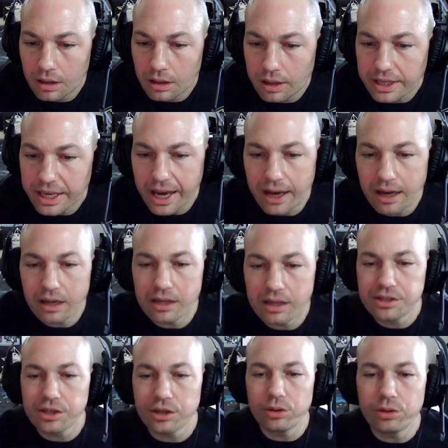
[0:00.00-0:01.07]
Yeah,
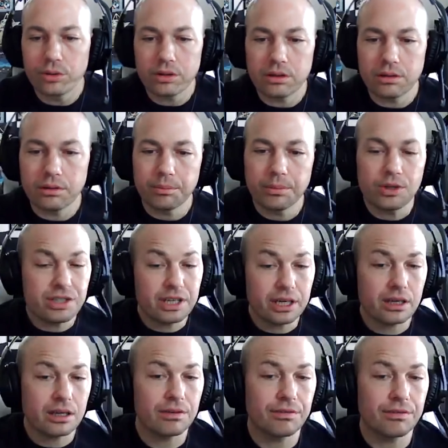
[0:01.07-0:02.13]
so
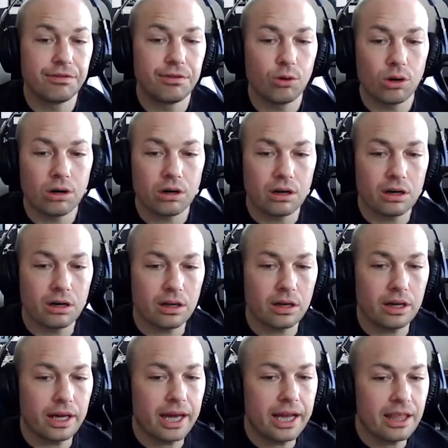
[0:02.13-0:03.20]
music for
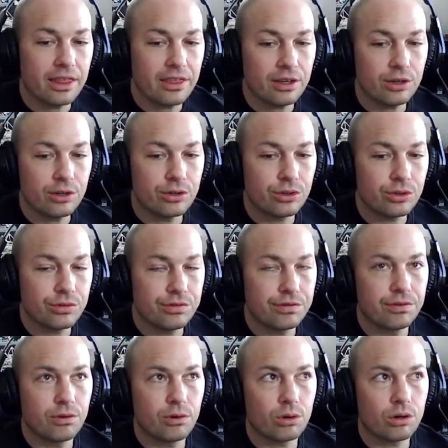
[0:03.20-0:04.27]
anything you do
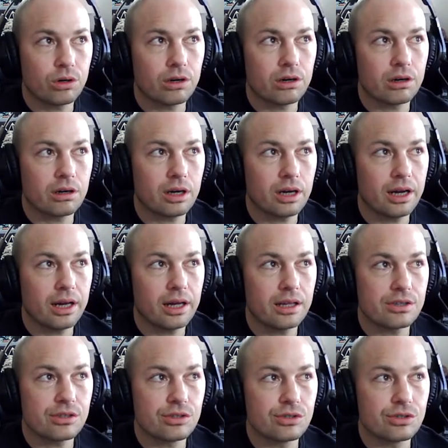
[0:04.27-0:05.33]
for
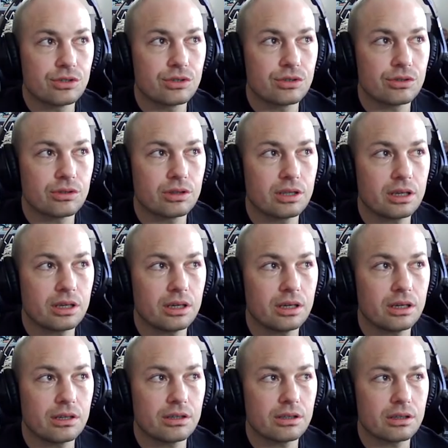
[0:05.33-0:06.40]

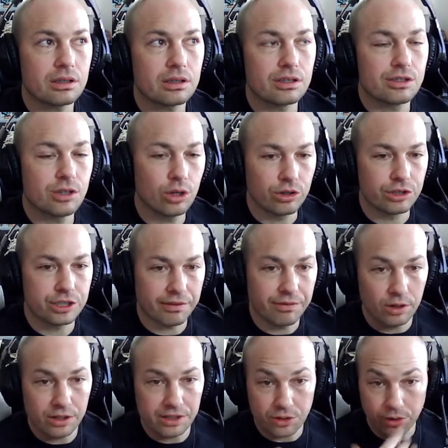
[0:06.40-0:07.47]
the solo
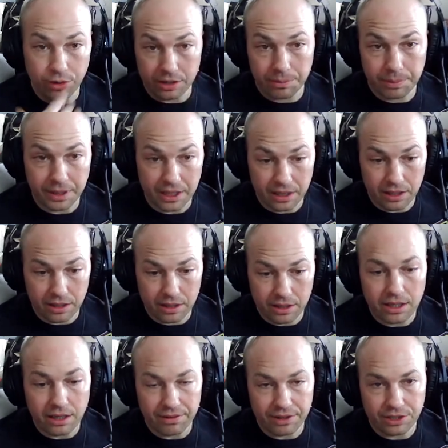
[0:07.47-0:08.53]
shuffle is going to be
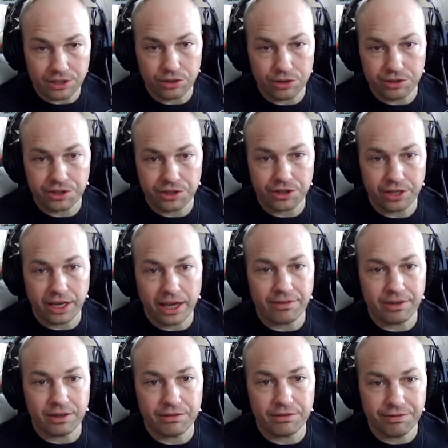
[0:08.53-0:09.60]
given to you. So you're going to
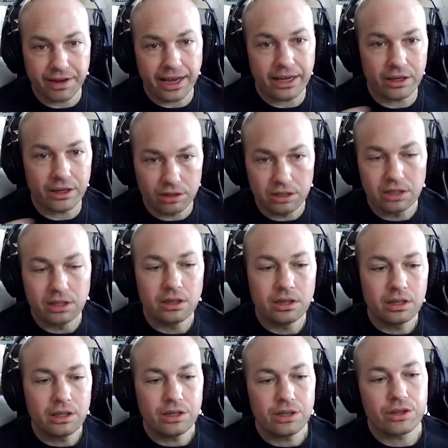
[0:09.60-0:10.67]
have a file.
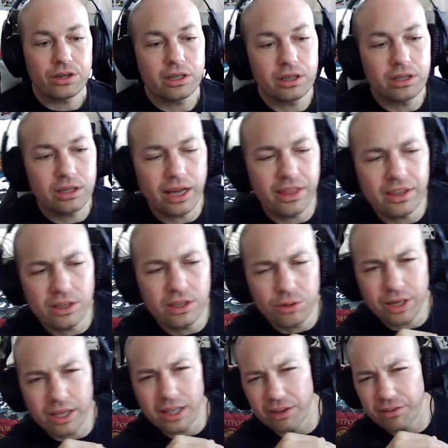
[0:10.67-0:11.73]
I think
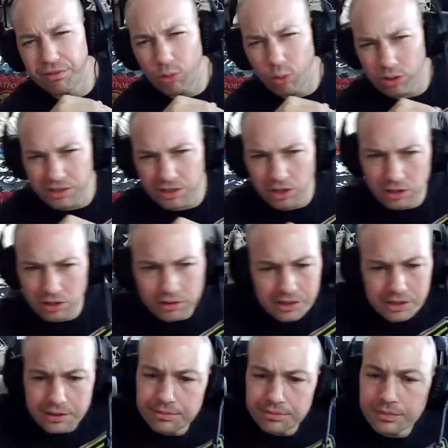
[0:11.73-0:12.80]
you get like 4 songs